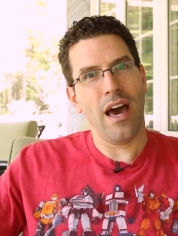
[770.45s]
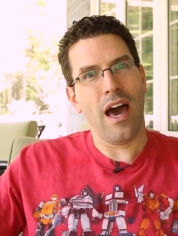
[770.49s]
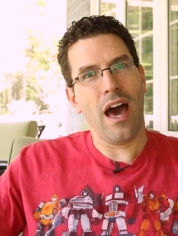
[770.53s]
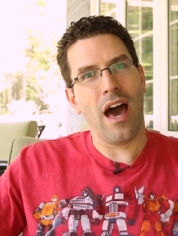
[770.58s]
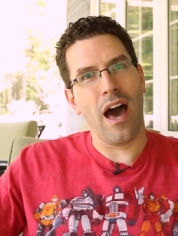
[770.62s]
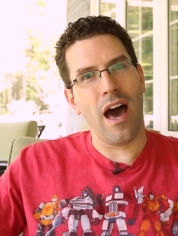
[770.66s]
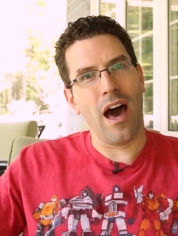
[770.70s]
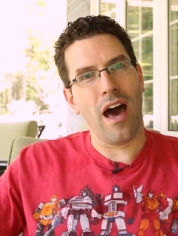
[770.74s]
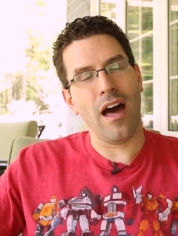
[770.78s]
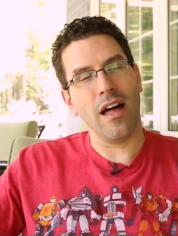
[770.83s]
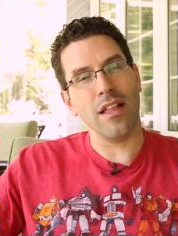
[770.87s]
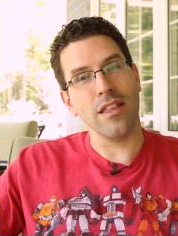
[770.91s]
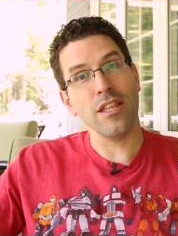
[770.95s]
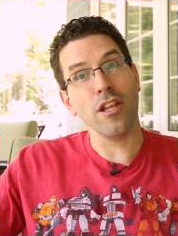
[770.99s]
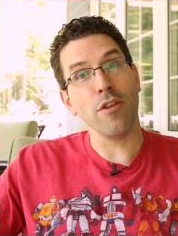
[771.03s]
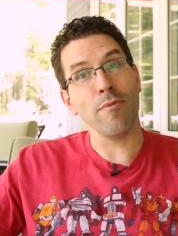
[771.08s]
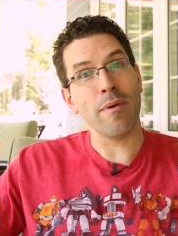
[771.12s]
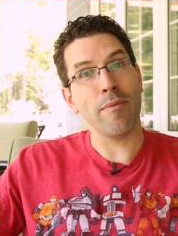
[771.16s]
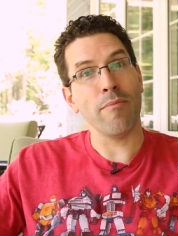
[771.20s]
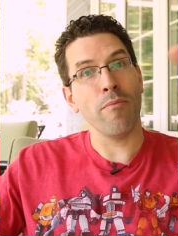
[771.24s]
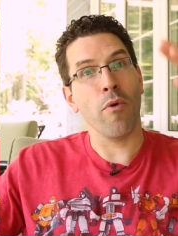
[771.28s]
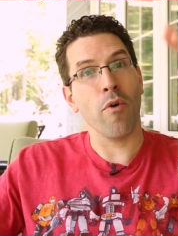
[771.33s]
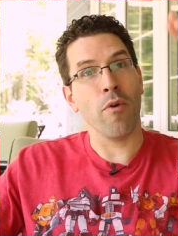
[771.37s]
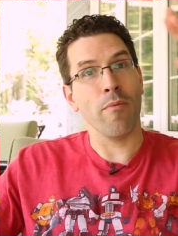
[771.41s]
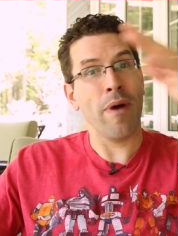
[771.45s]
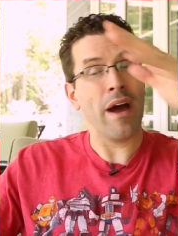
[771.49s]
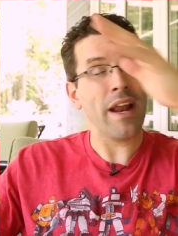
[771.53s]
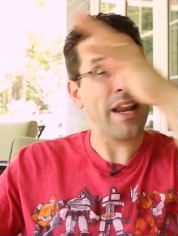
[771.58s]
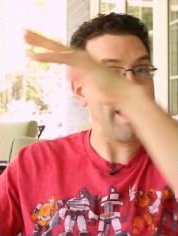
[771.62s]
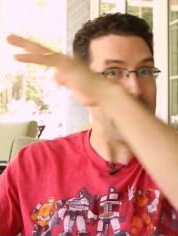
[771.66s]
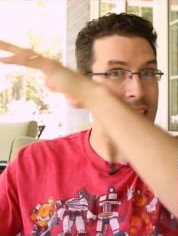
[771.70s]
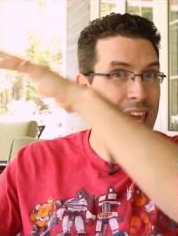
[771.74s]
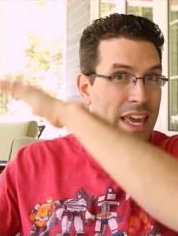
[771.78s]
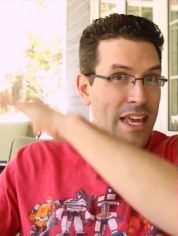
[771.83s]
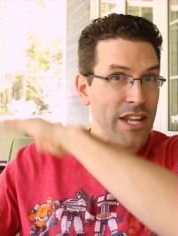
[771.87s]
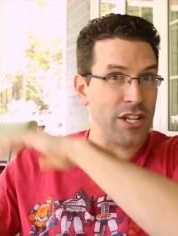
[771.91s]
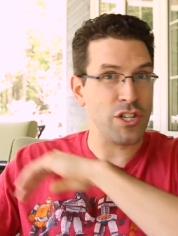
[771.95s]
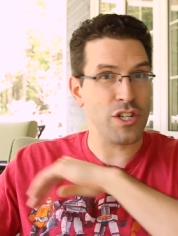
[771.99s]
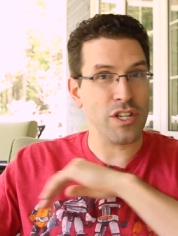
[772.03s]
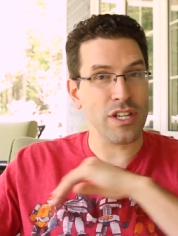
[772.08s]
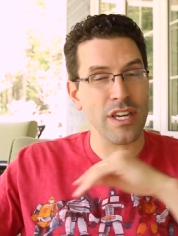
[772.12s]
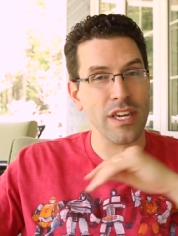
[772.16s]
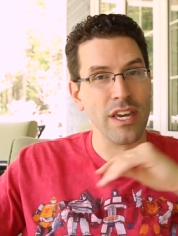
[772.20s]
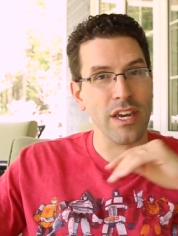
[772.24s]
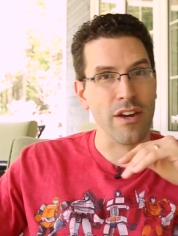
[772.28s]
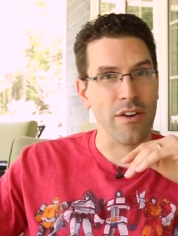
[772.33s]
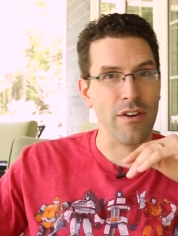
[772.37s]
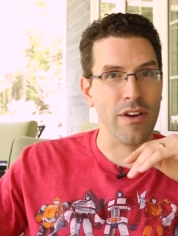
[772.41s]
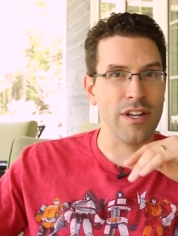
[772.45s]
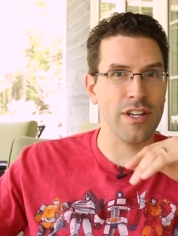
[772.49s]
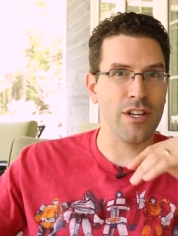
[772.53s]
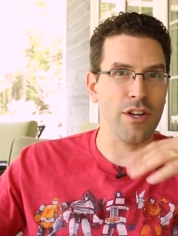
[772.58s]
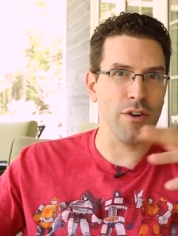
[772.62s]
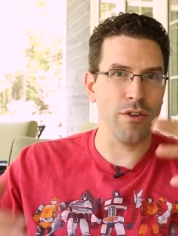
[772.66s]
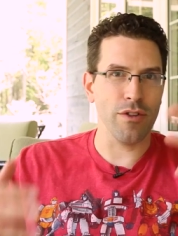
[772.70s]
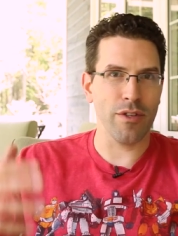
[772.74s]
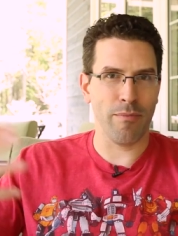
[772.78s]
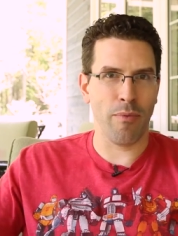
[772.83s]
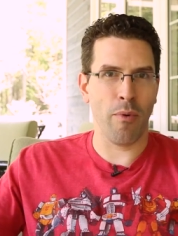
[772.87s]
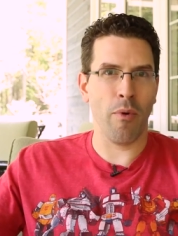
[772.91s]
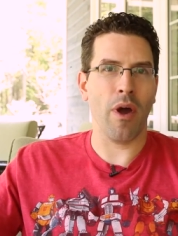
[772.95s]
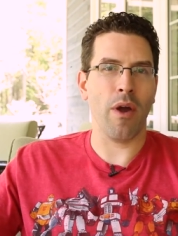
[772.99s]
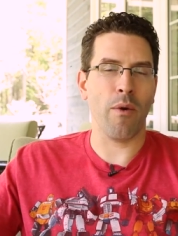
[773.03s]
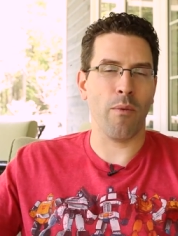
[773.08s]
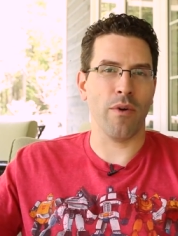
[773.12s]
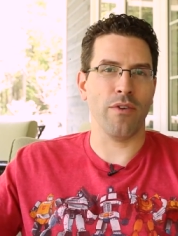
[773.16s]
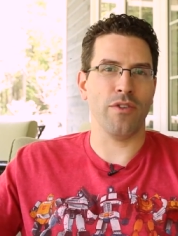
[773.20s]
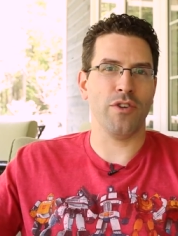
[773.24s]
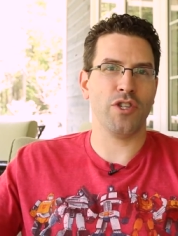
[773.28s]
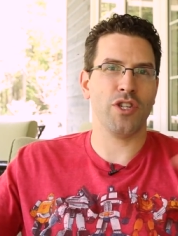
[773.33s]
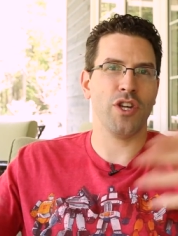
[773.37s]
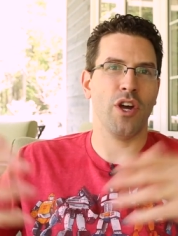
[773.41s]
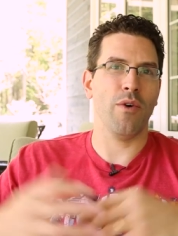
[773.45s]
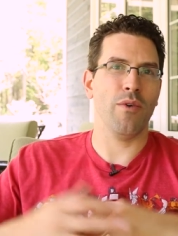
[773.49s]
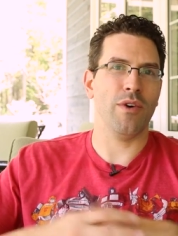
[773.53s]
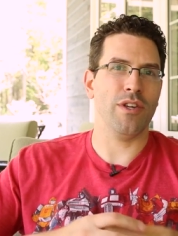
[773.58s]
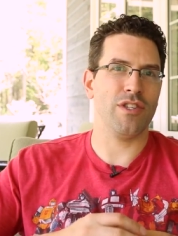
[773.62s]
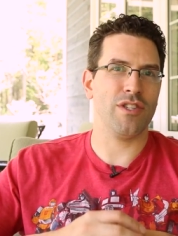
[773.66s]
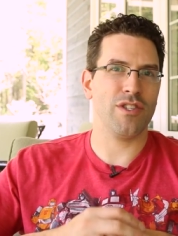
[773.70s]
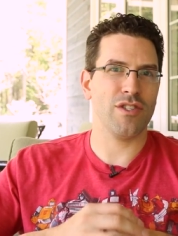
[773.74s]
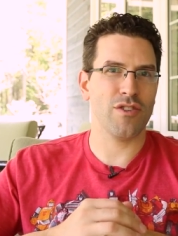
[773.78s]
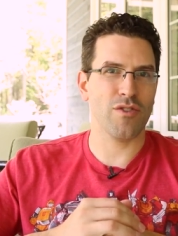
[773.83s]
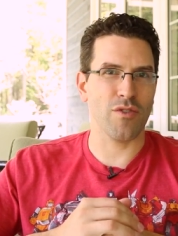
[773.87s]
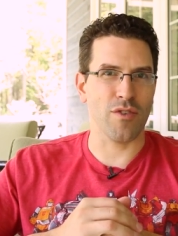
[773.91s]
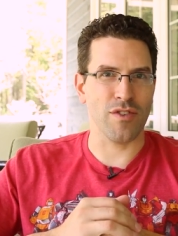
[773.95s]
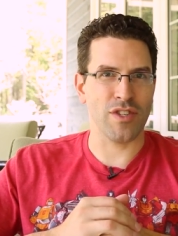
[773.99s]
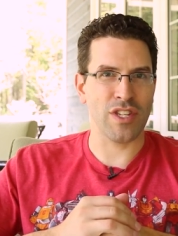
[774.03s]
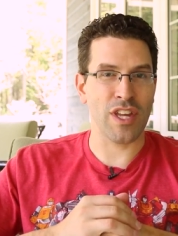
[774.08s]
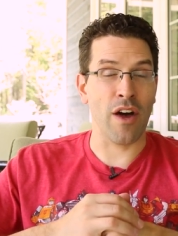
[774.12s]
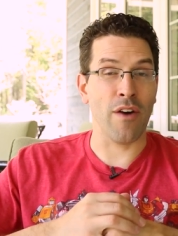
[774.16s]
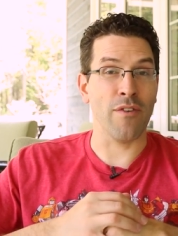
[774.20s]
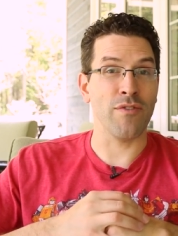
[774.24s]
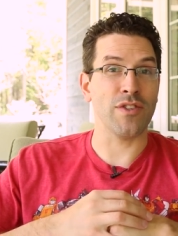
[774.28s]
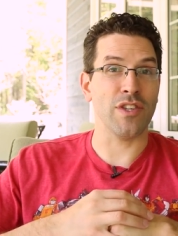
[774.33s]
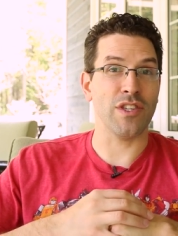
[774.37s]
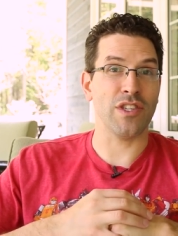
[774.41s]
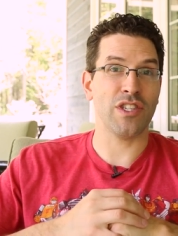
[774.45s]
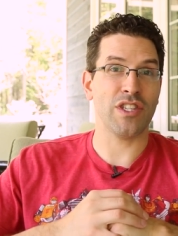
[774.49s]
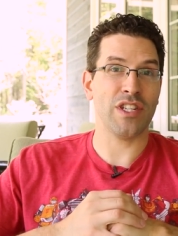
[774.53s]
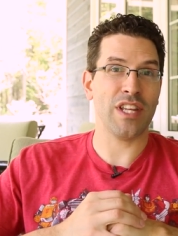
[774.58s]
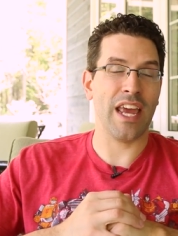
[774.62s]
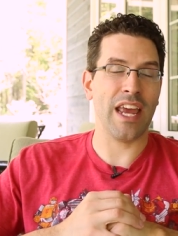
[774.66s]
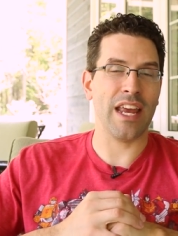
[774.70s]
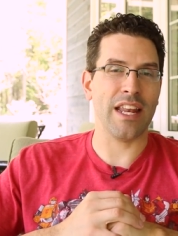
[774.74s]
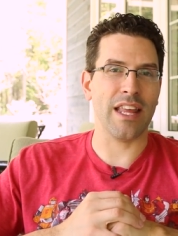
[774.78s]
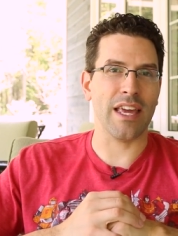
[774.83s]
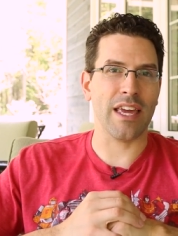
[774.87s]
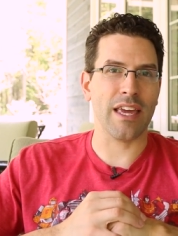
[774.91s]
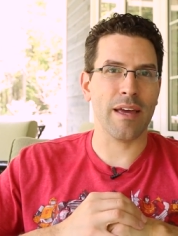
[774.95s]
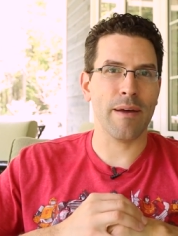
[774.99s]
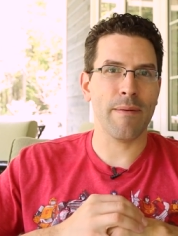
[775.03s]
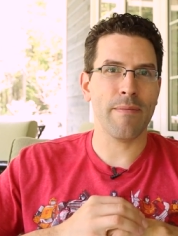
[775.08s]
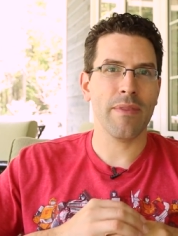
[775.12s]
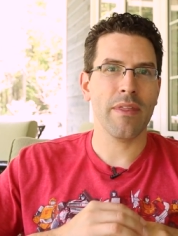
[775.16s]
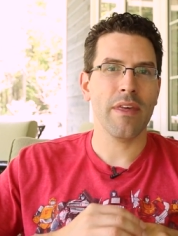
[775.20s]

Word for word: uh, a little bit more money each year until the point where the show is sort of self sustaining.